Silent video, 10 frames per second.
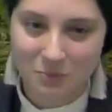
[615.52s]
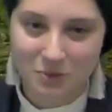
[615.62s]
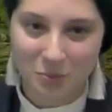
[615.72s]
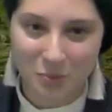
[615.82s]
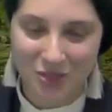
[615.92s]
I'm
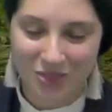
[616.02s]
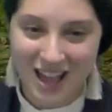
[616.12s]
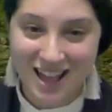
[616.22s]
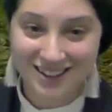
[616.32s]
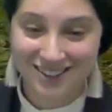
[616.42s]
going to put
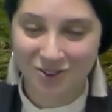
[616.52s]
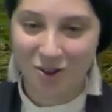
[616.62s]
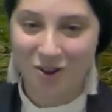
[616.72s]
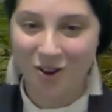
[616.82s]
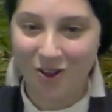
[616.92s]
that
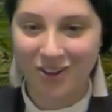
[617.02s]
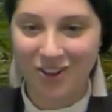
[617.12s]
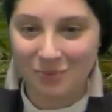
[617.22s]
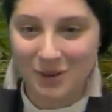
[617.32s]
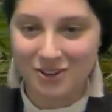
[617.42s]

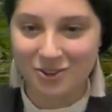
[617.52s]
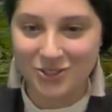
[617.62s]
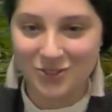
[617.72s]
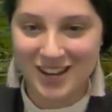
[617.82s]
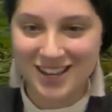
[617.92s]
on mm-hmm. my
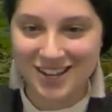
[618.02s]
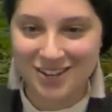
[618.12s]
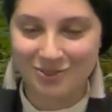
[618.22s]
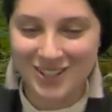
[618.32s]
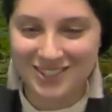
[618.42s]
notes right here
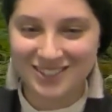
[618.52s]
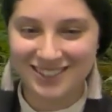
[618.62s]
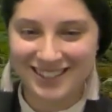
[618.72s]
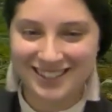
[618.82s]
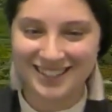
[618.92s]
mm-hmm.
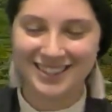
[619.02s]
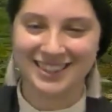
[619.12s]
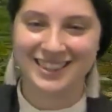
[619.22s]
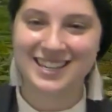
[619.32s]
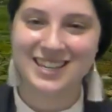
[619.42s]
rustling
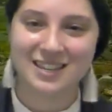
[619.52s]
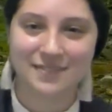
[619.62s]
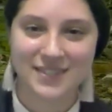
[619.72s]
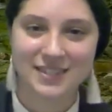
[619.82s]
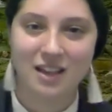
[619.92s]

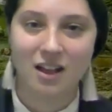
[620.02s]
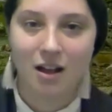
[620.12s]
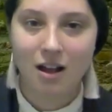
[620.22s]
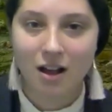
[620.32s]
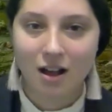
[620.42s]
leaves.
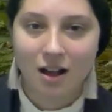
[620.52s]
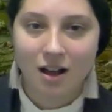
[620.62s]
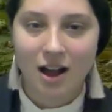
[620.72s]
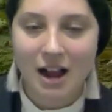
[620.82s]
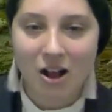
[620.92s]

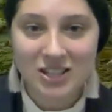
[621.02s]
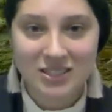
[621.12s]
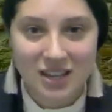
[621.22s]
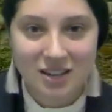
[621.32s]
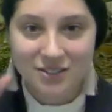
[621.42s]
I
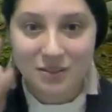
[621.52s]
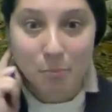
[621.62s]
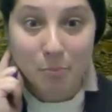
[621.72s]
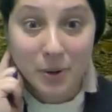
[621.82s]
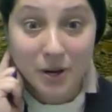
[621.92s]
also hear
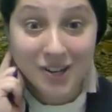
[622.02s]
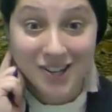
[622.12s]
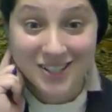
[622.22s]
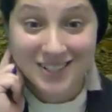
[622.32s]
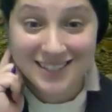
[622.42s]
some
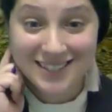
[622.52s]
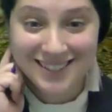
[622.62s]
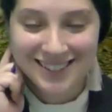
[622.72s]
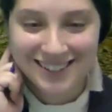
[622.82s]
birds.